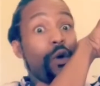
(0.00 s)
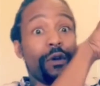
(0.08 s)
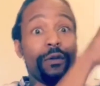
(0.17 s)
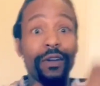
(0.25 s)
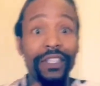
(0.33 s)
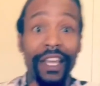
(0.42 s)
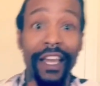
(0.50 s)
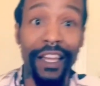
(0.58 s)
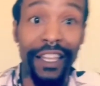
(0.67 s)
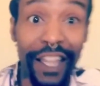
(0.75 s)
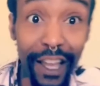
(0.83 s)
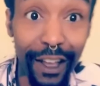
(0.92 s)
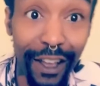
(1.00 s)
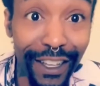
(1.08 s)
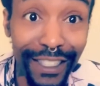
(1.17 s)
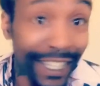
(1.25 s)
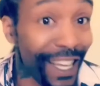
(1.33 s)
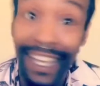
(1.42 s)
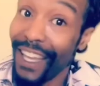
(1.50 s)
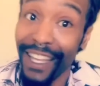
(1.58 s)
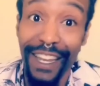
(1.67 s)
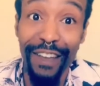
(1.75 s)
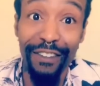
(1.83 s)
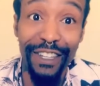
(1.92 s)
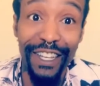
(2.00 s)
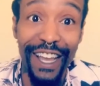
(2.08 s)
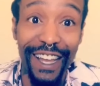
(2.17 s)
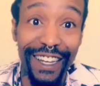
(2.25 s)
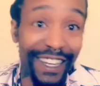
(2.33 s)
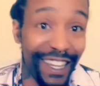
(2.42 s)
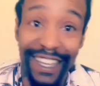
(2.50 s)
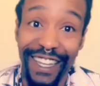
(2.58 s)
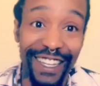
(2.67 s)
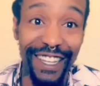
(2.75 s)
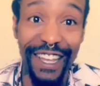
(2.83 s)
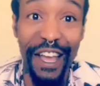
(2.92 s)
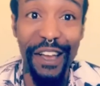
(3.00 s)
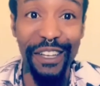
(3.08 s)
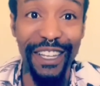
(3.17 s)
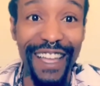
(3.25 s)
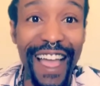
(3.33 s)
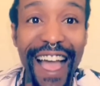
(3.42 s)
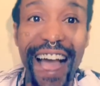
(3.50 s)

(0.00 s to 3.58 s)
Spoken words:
with that, yeah, and never look at it again, yeah.